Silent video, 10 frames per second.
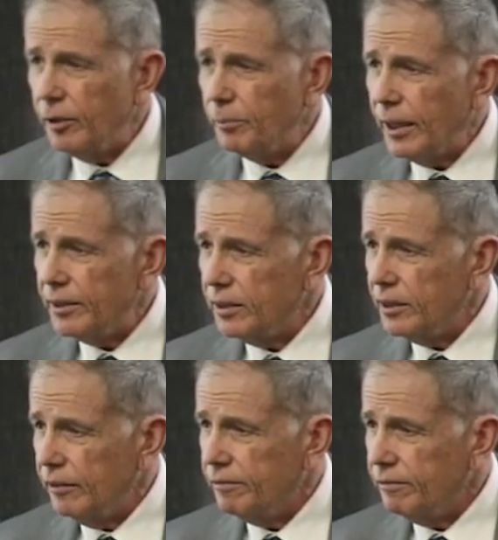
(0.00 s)
Other places
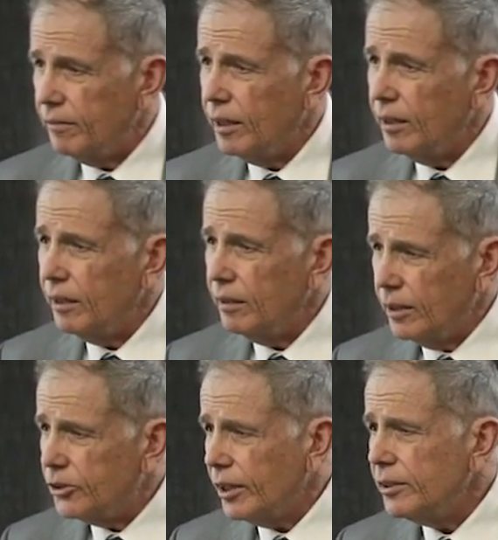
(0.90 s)
have...
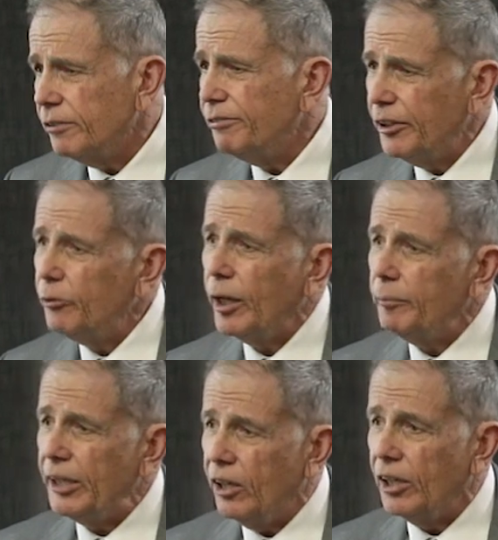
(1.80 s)
Australia's a fair way
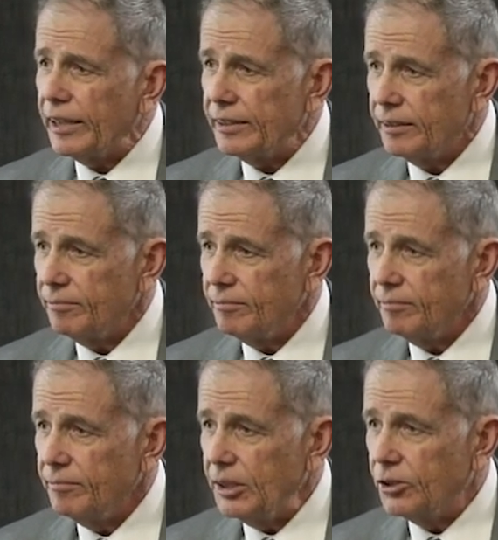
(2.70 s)
behind
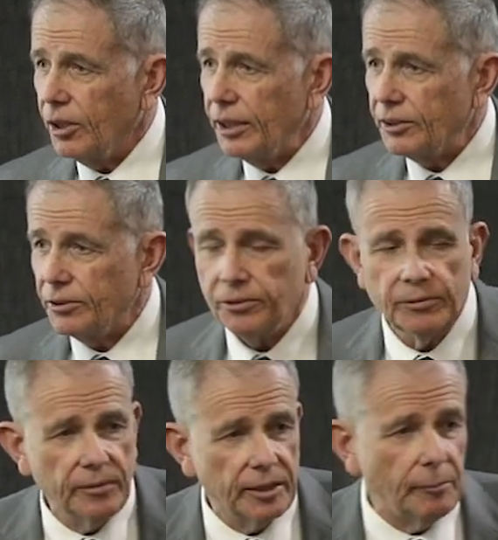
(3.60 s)
in trying to
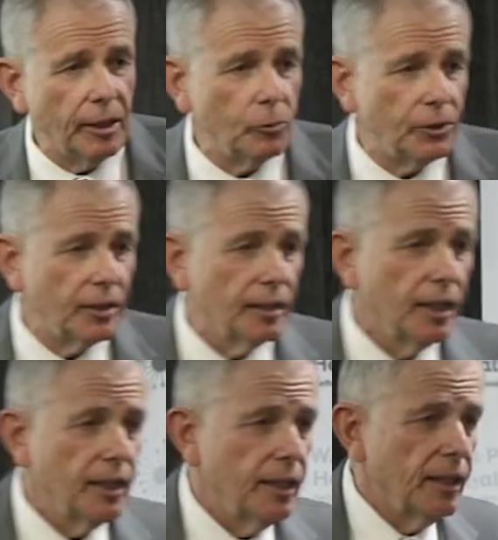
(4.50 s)
come up with a
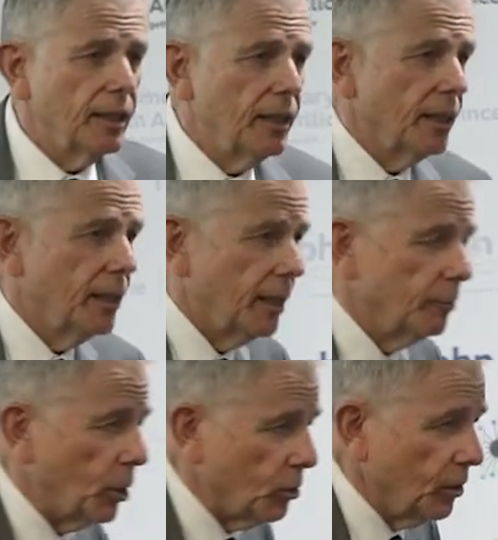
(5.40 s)

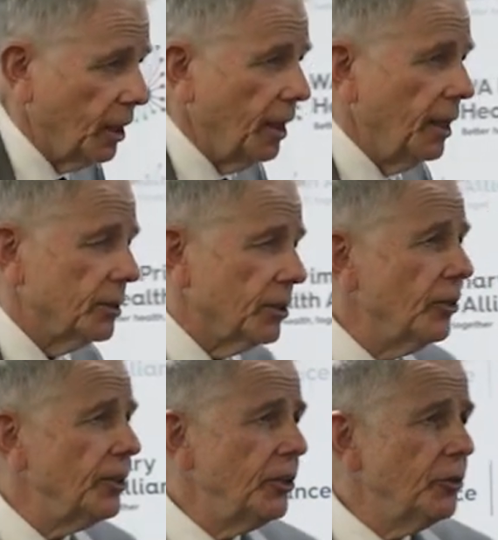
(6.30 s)
model. So
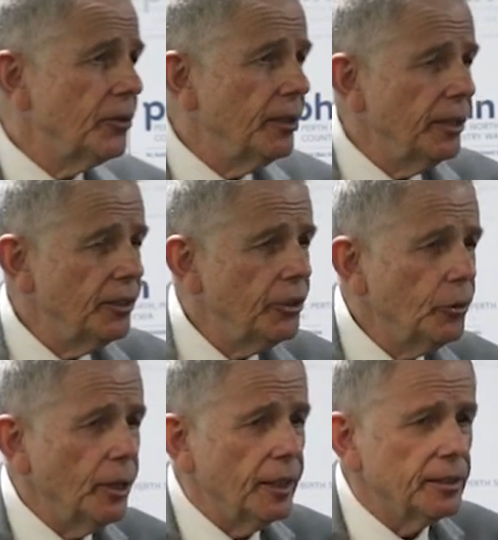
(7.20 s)
in the
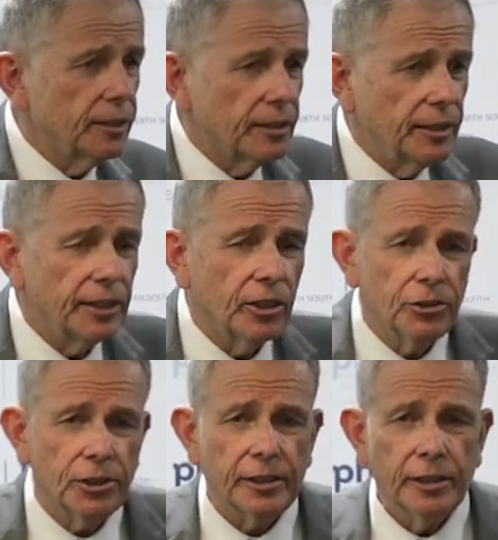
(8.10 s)
US, the
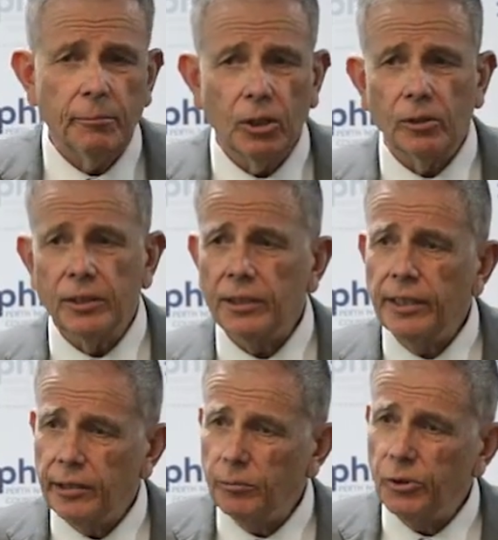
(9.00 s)
contracting model is
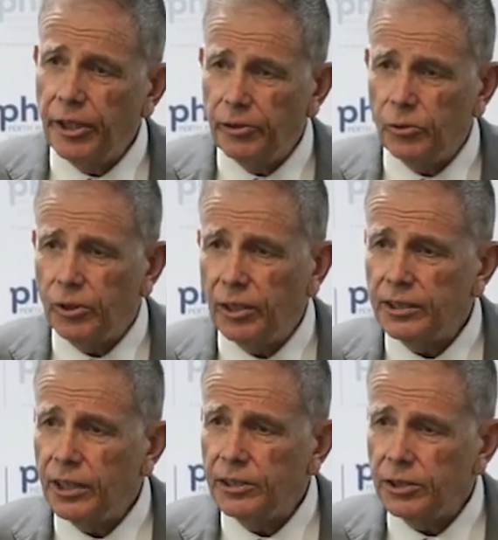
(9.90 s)
accountable care
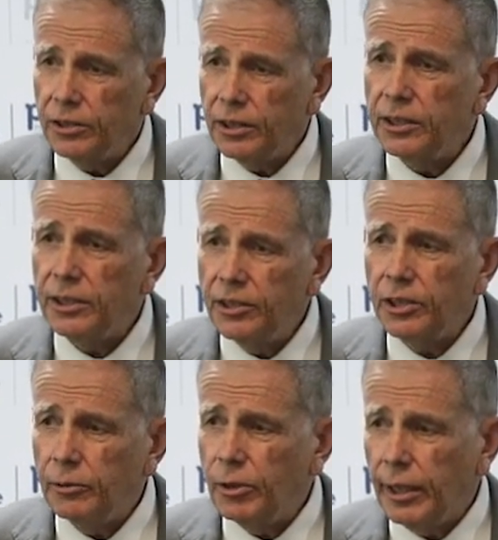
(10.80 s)
organisations. And
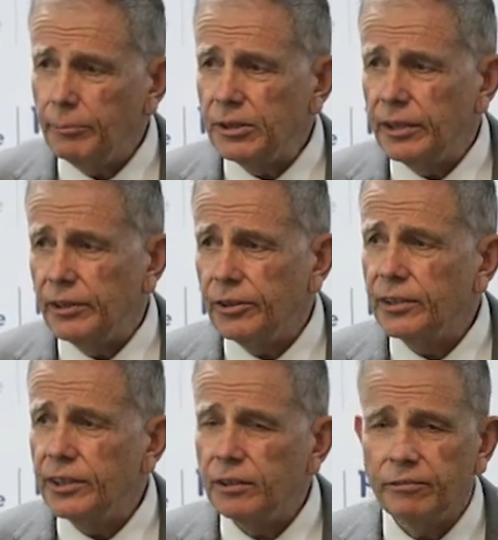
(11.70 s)
essentially what happens there is
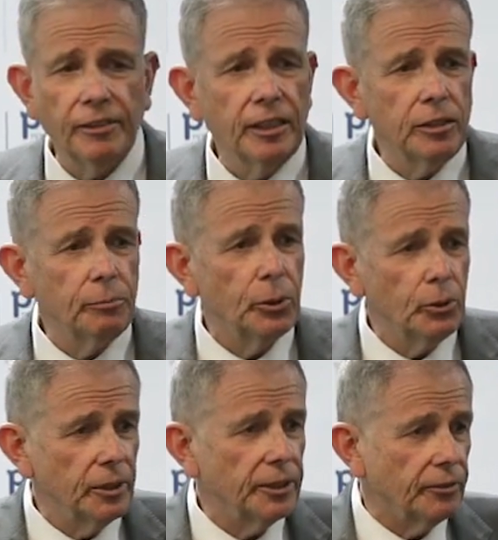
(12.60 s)
there's a funds
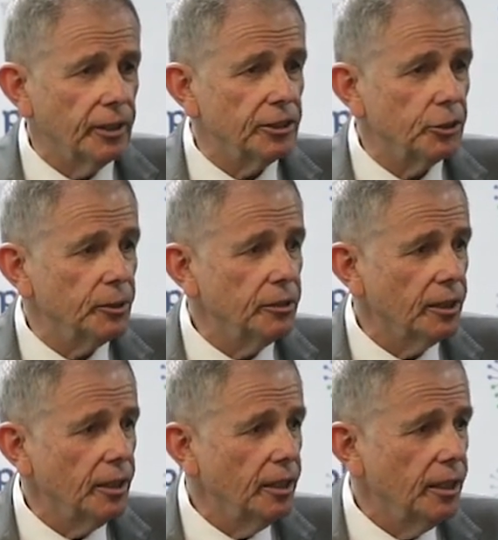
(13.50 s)
pooling arrangement.
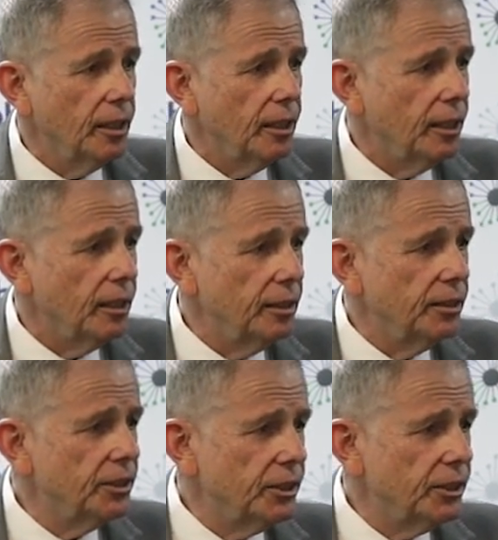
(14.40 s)
And